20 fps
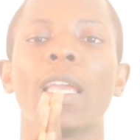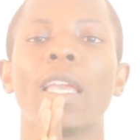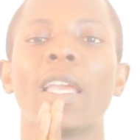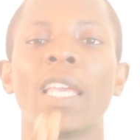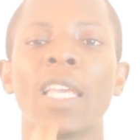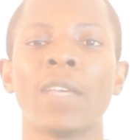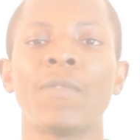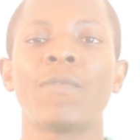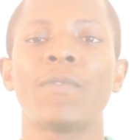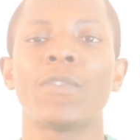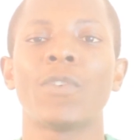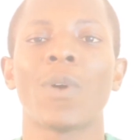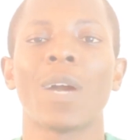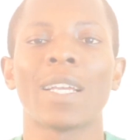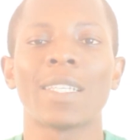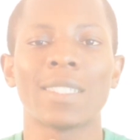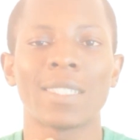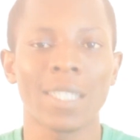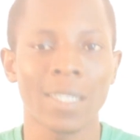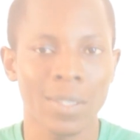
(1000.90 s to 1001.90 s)
if you are
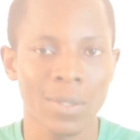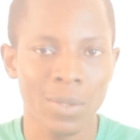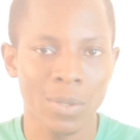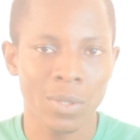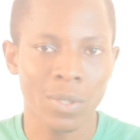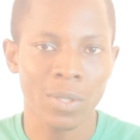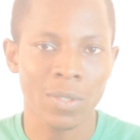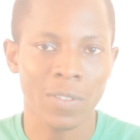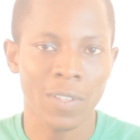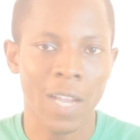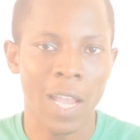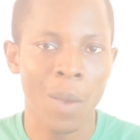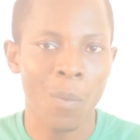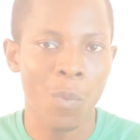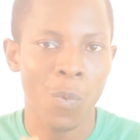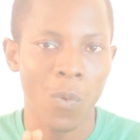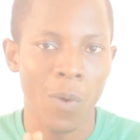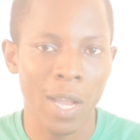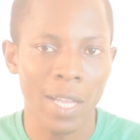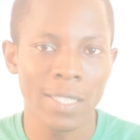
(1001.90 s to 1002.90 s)
yet to
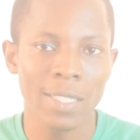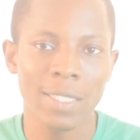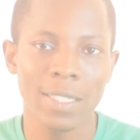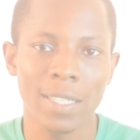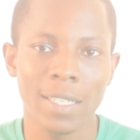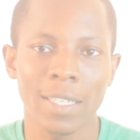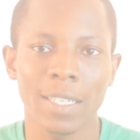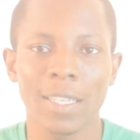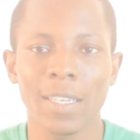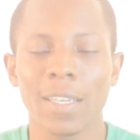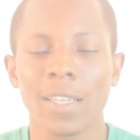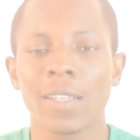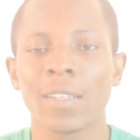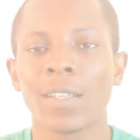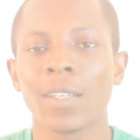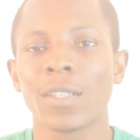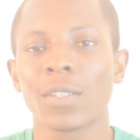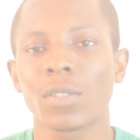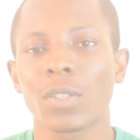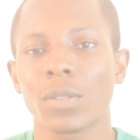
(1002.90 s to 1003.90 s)
subscribe, once again
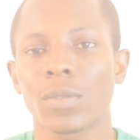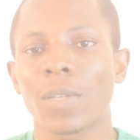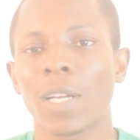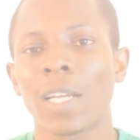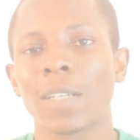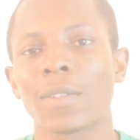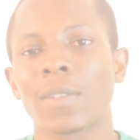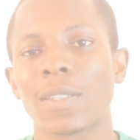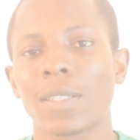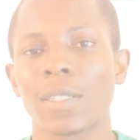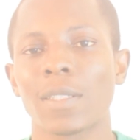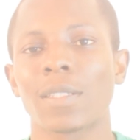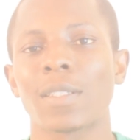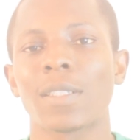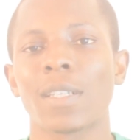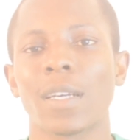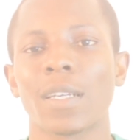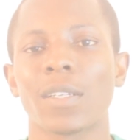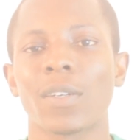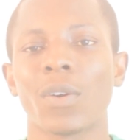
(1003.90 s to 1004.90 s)
subscribe to this
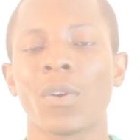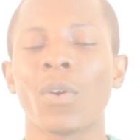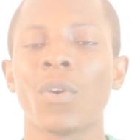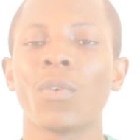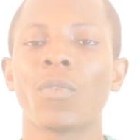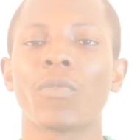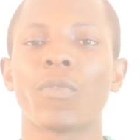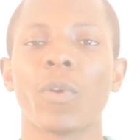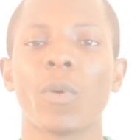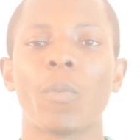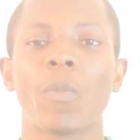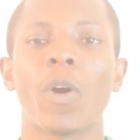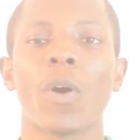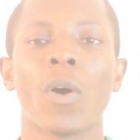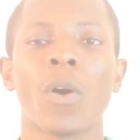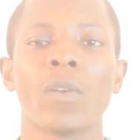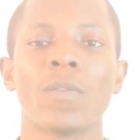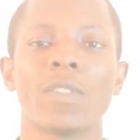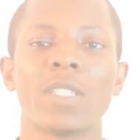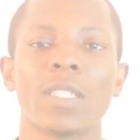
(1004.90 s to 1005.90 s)
channel for
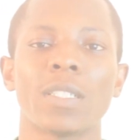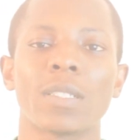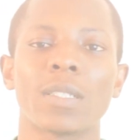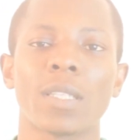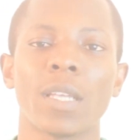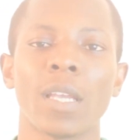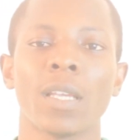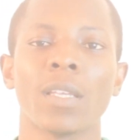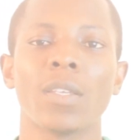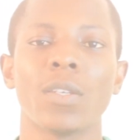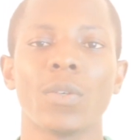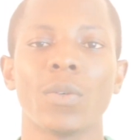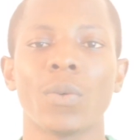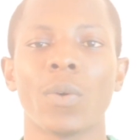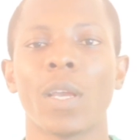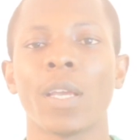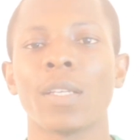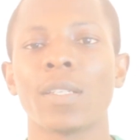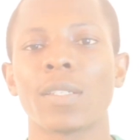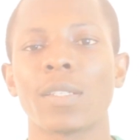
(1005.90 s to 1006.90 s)
more of these. Thank you,
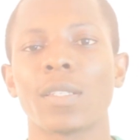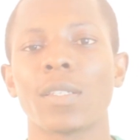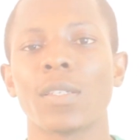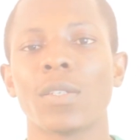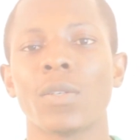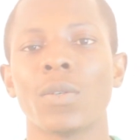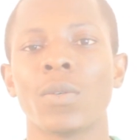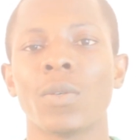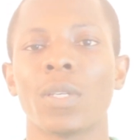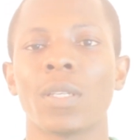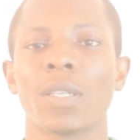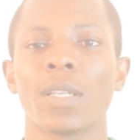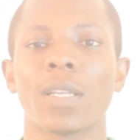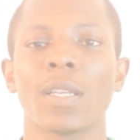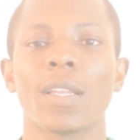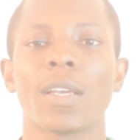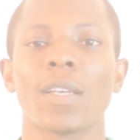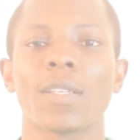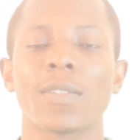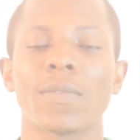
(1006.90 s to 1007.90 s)
and see you in the
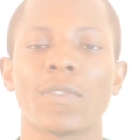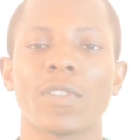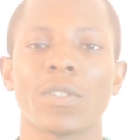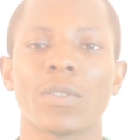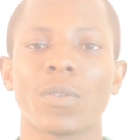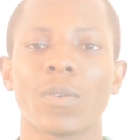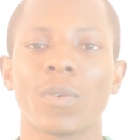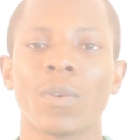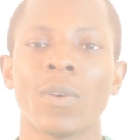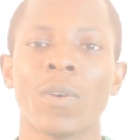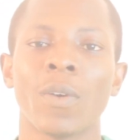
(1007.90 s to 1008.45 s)
next video.